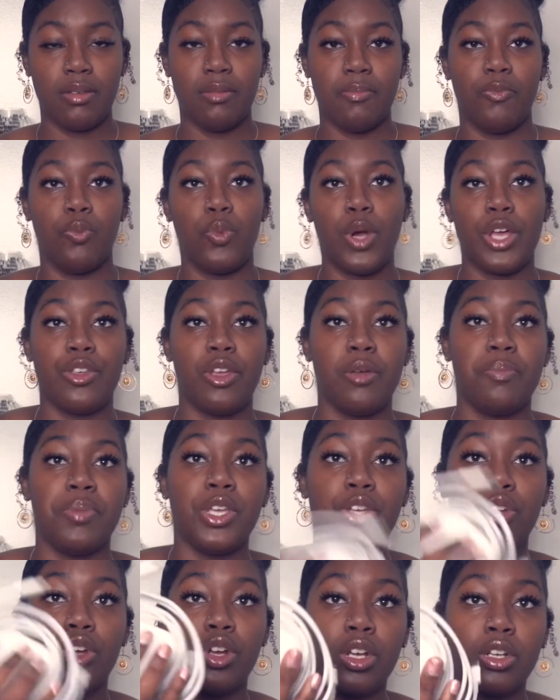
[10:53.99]
Whether it be
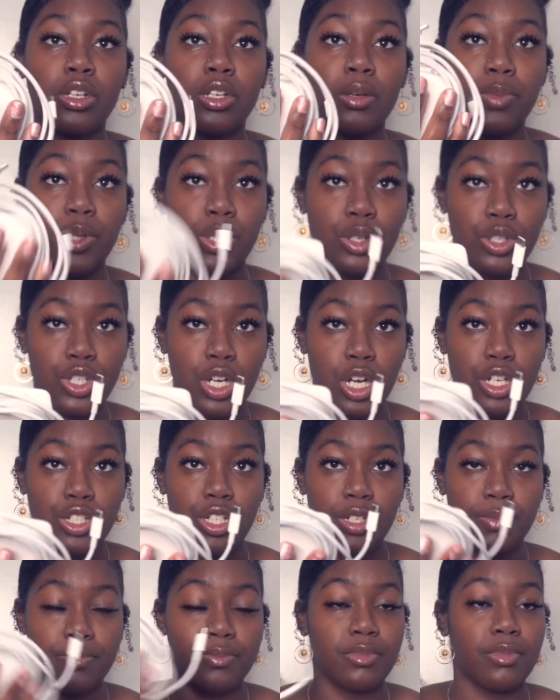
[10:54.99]
your computer
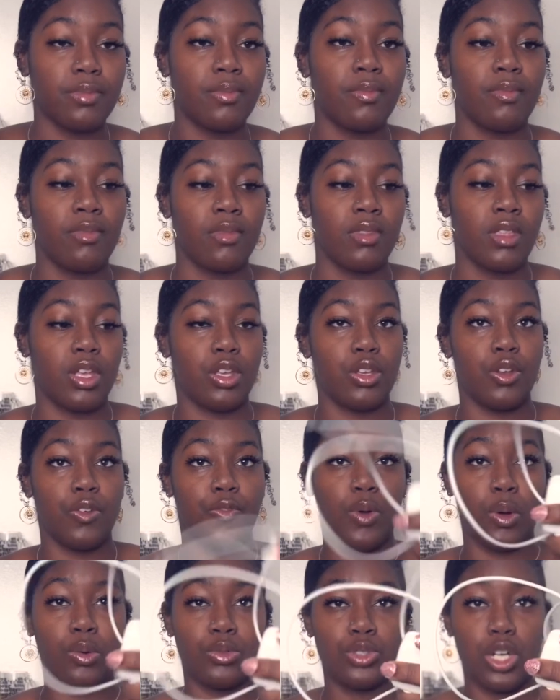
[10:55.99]
charger, your
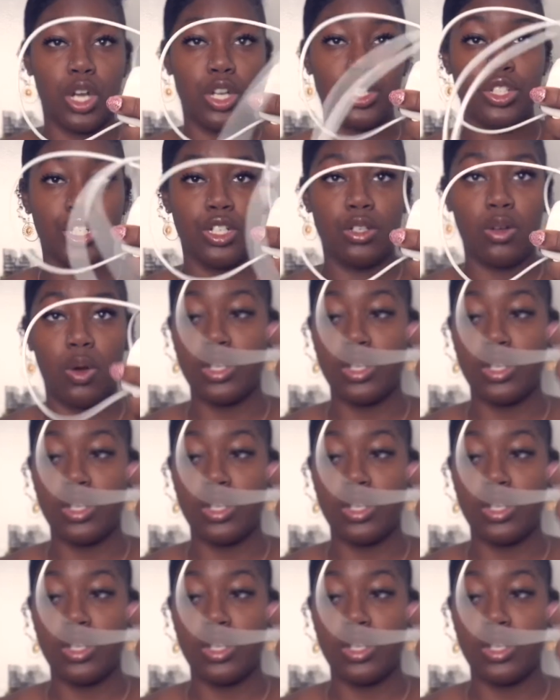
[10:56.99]
phone charger,